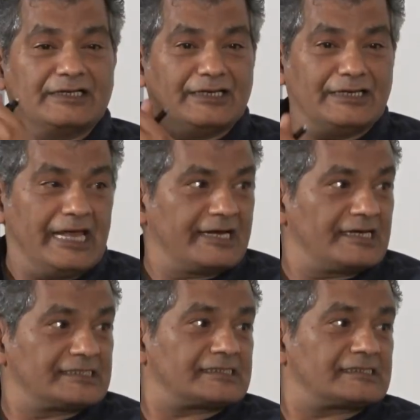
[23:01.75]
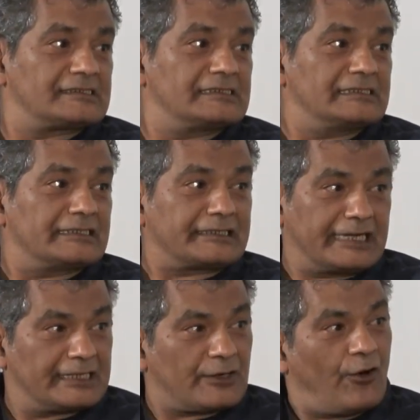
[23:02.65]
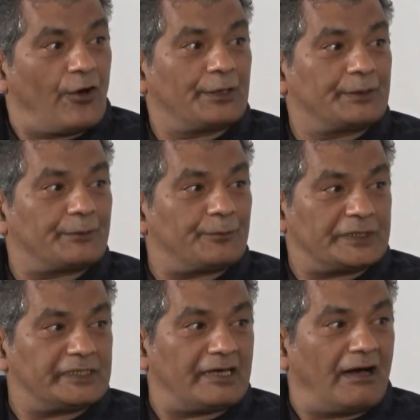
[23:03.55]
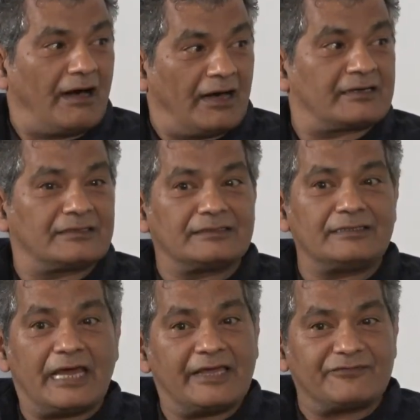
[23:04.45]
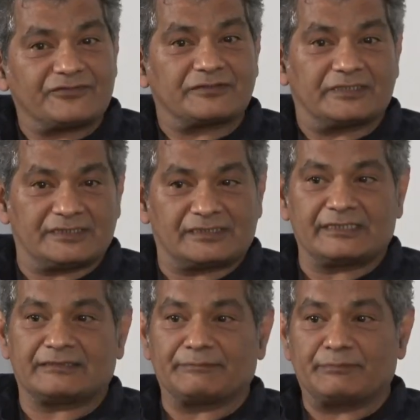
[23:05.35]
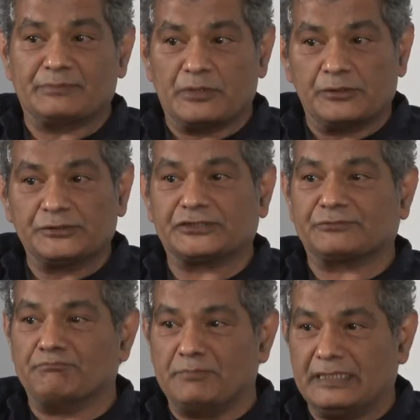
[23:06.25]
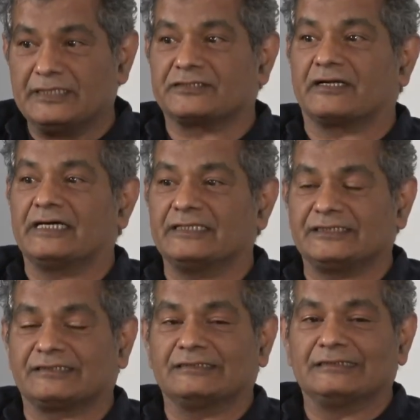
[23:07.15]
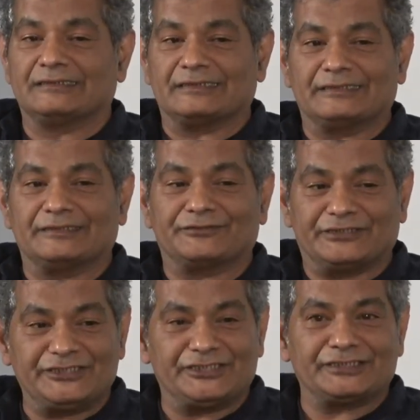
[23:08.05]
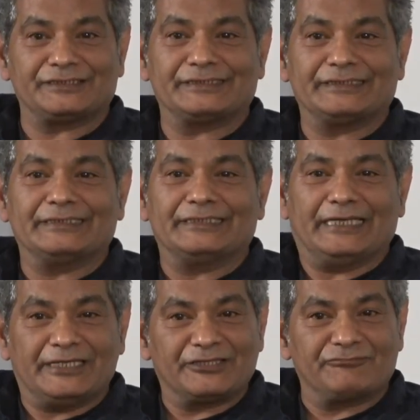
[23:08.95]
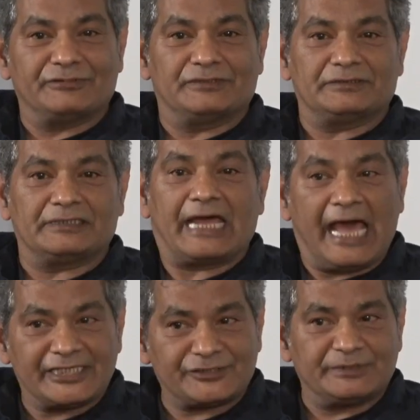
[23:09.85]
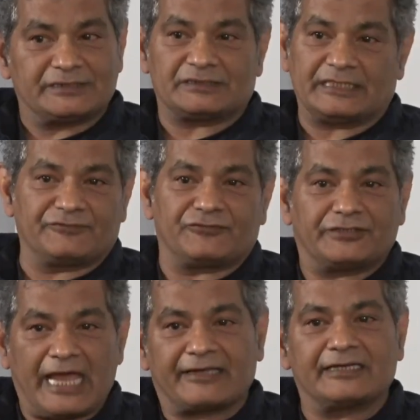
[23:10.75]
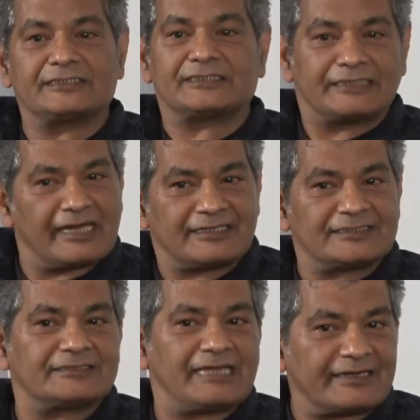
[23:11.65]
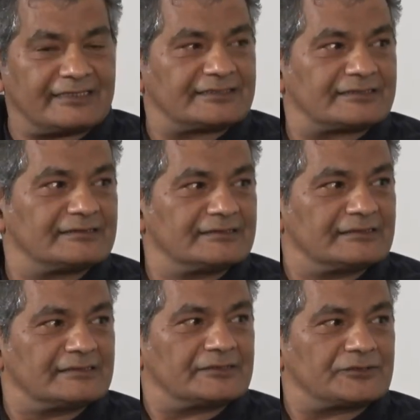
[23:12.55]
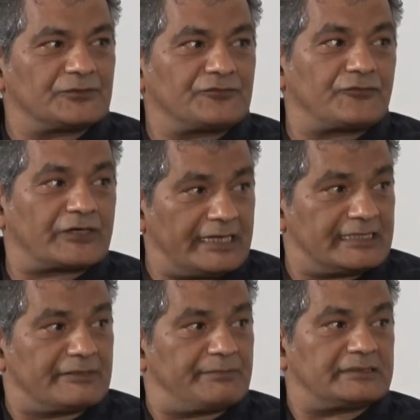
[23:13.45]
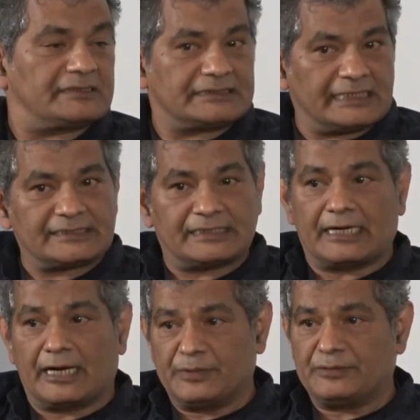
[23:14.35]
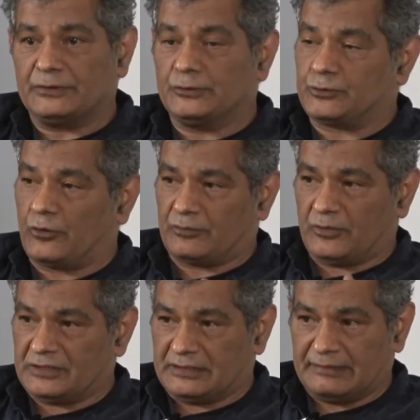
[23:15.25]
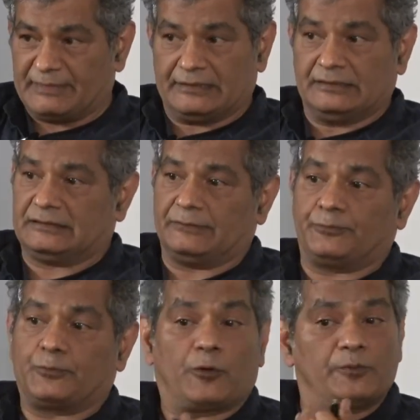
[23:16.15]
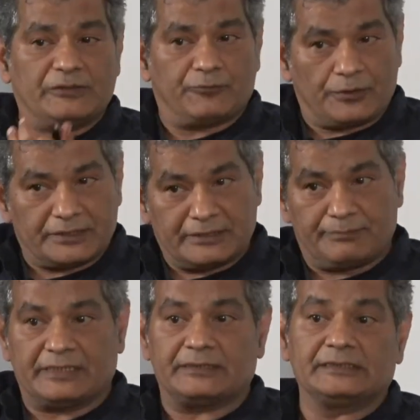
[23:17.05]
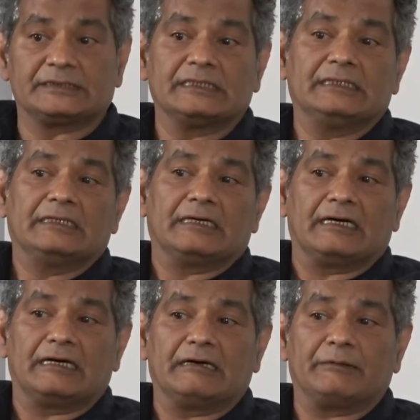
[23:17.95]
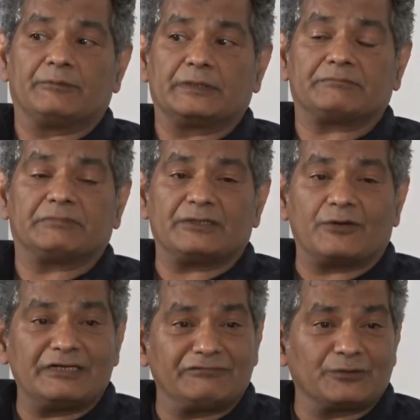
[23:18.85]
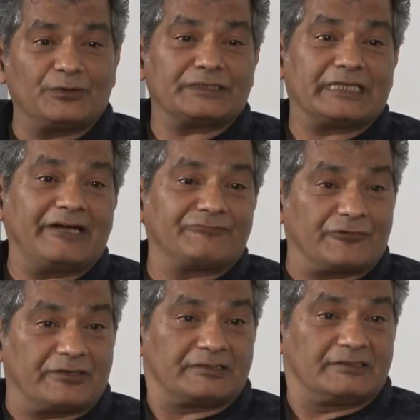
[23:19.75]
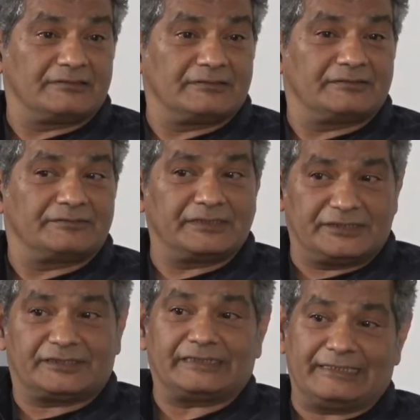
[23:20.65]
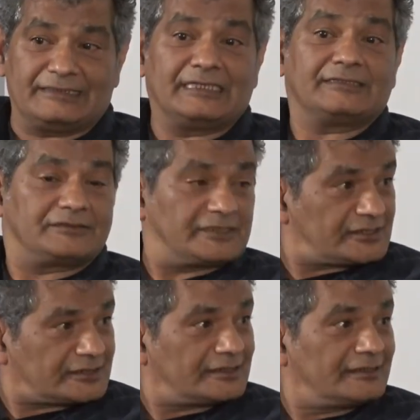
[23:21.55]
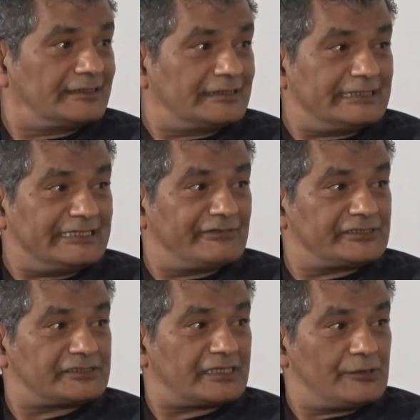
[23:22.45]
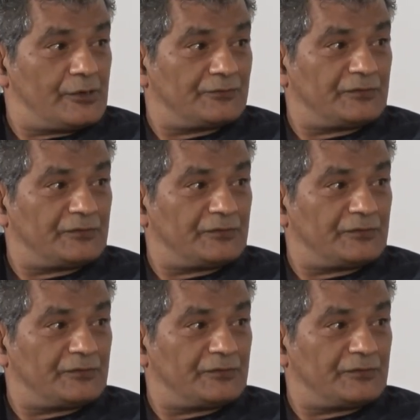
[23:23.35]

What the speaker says: Let us get on with our lives. It is like the most militarized region in the world, and has been like for decades and decades and decades. So forget independence. Yes, there are people who talk about independence. They probably want independence, but they're not even going that far. They're just saying, like, just leave us alone.